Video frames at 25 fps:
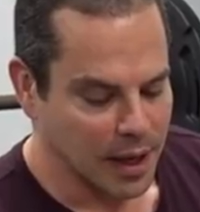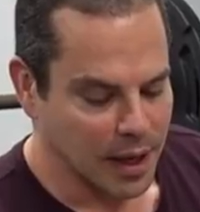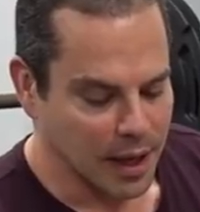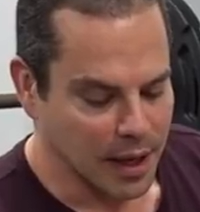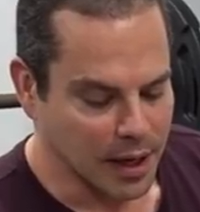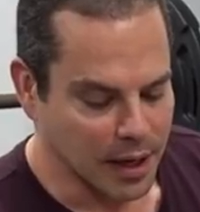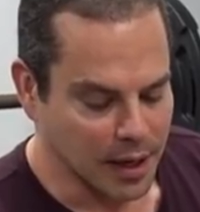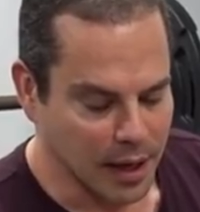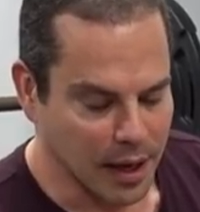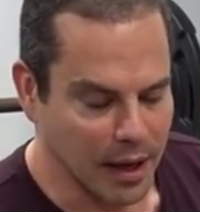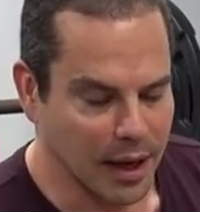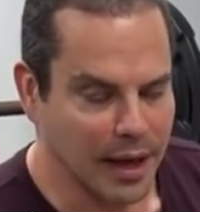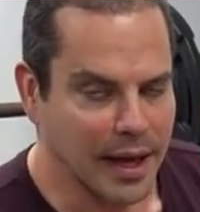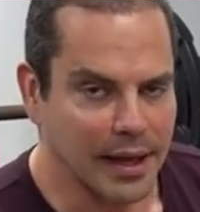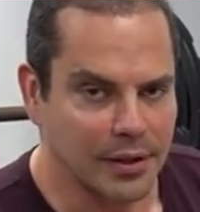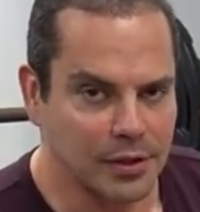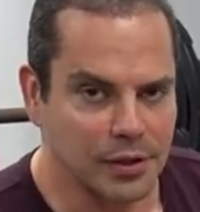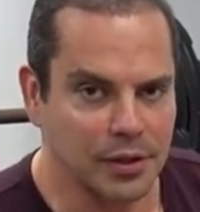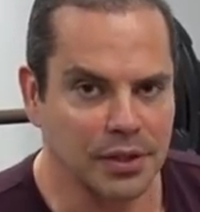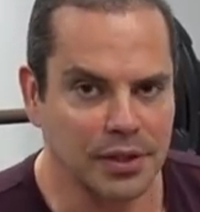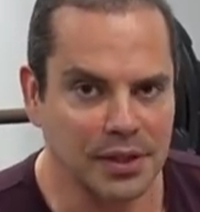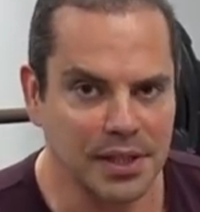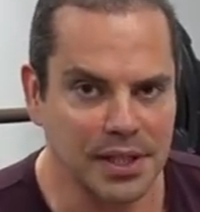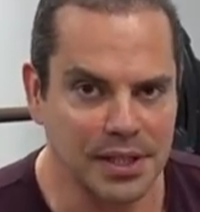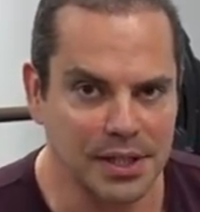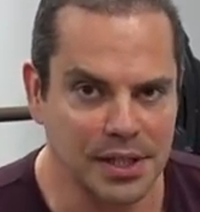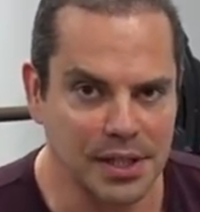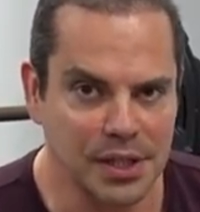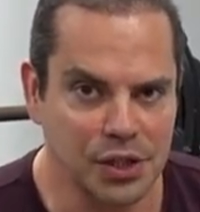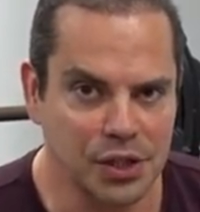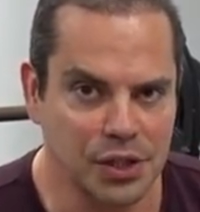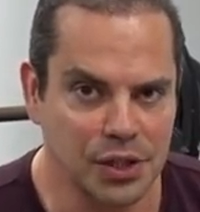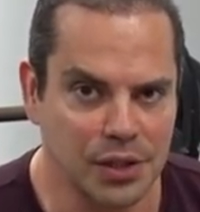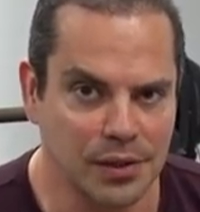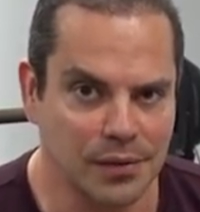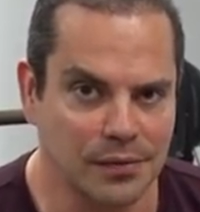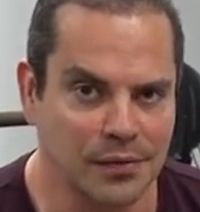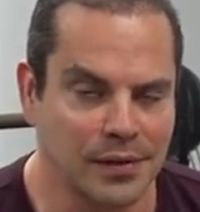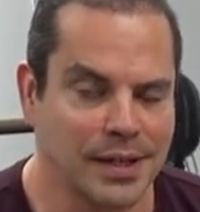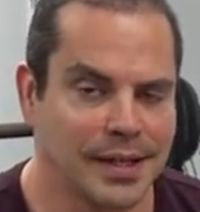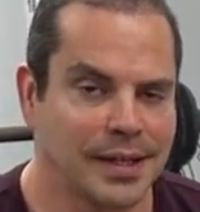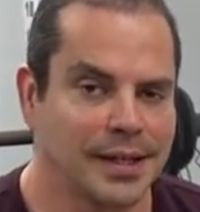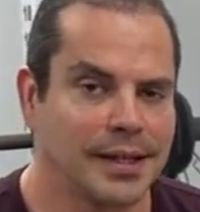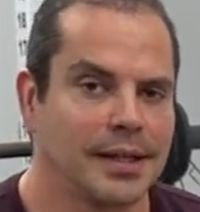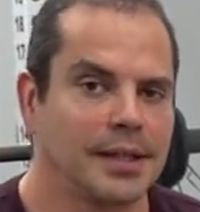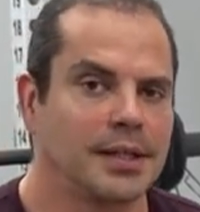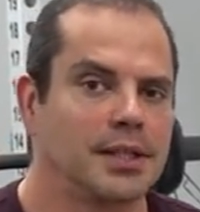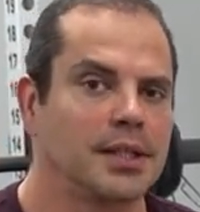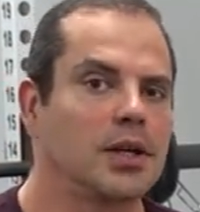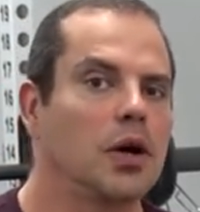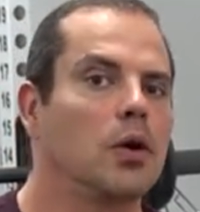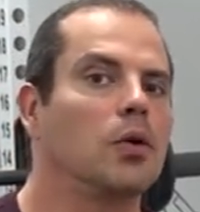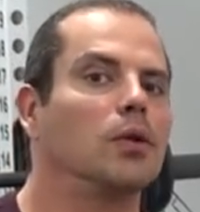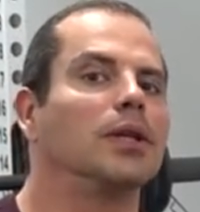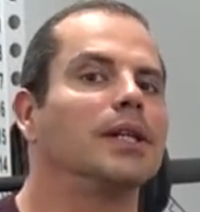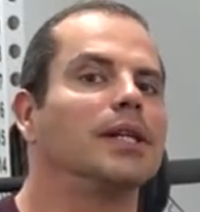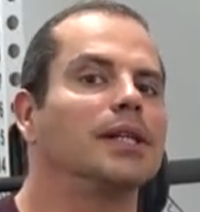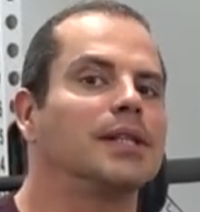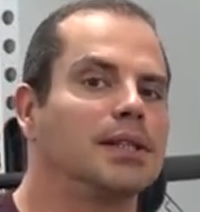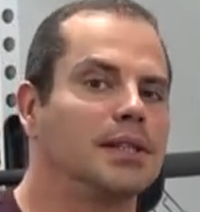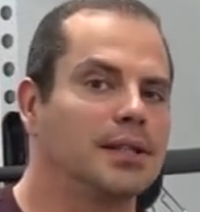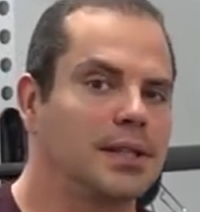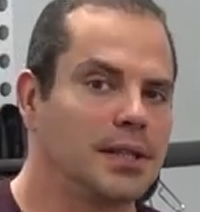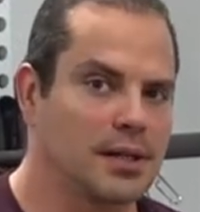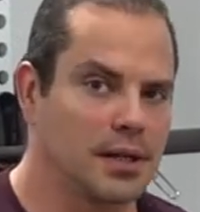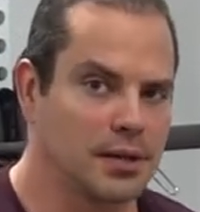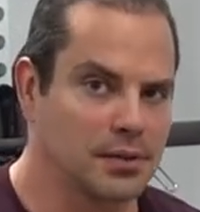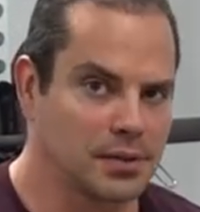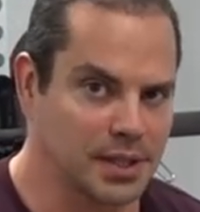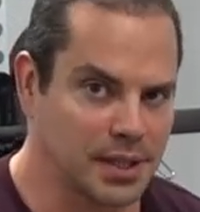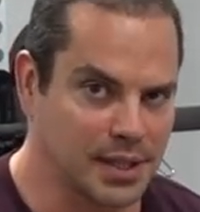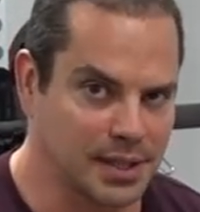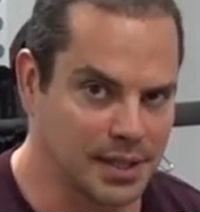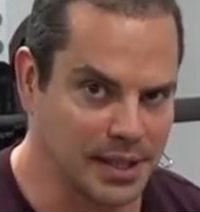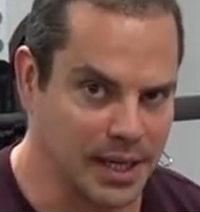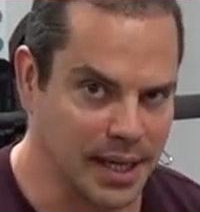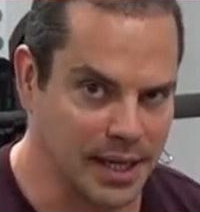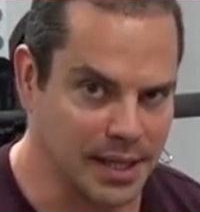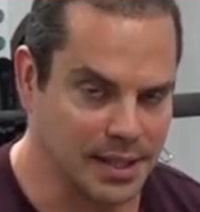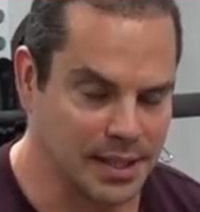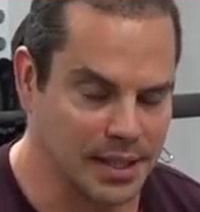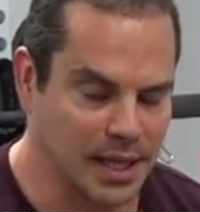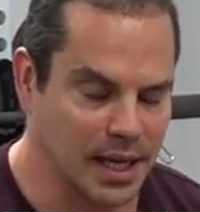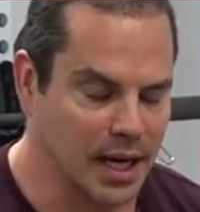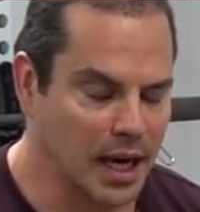And I took the initiative to go listen to those cassettes.